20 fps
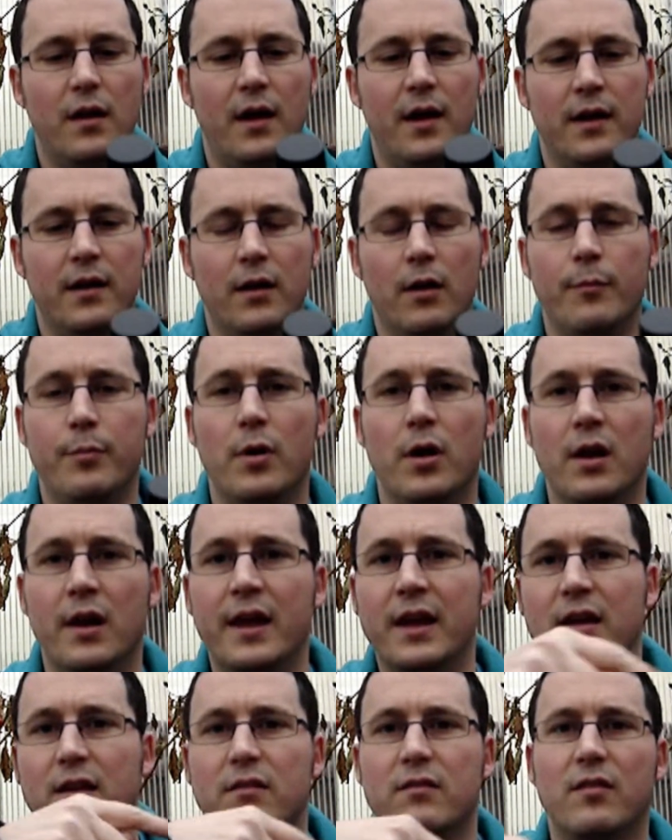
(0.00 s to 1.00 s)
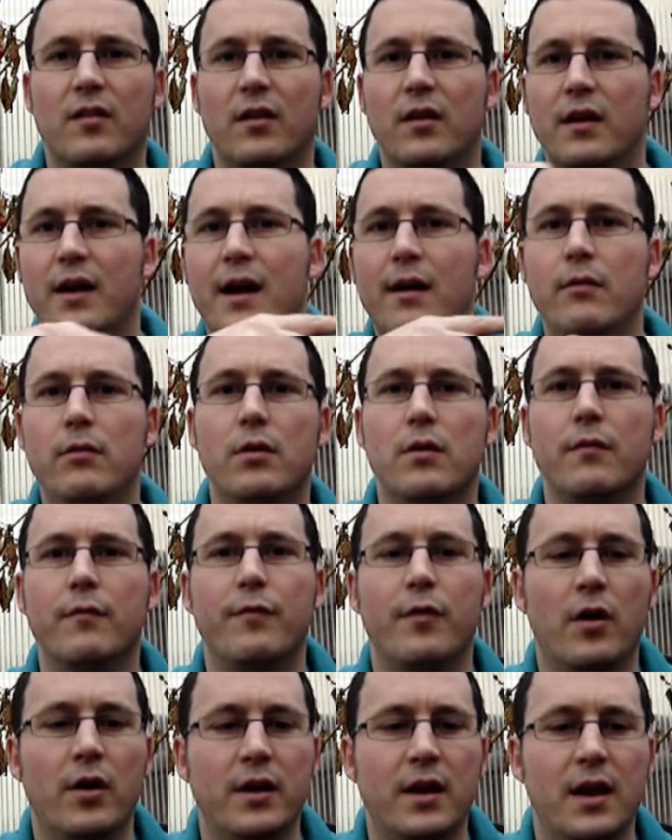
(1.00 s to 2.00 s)
And I'll put a link to how you can
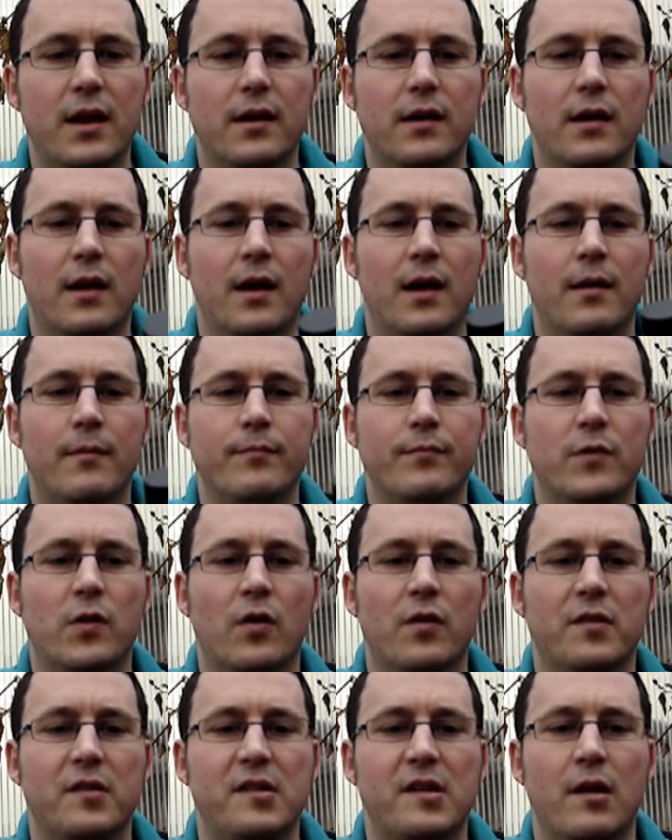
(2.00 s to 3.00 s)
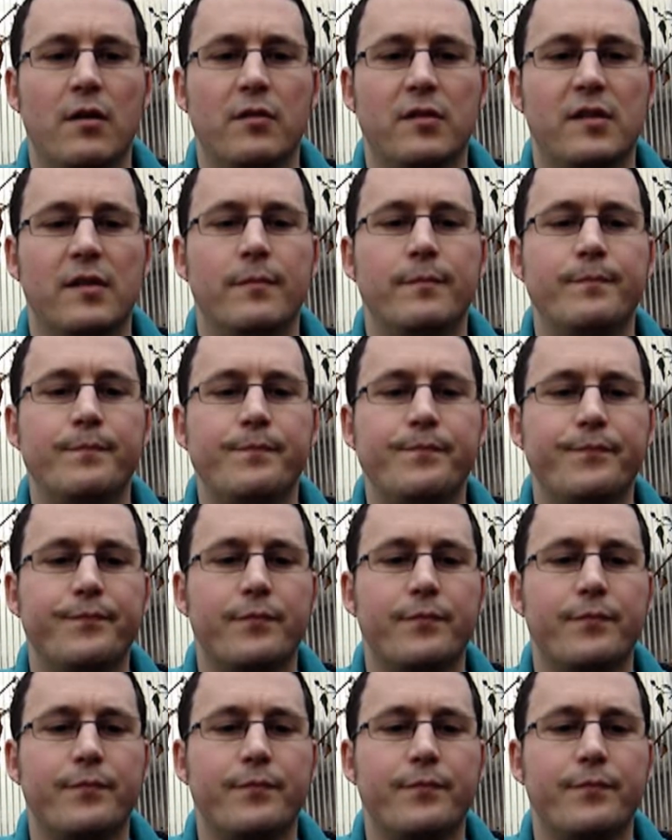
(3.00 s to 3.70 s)
find it. Todd sells them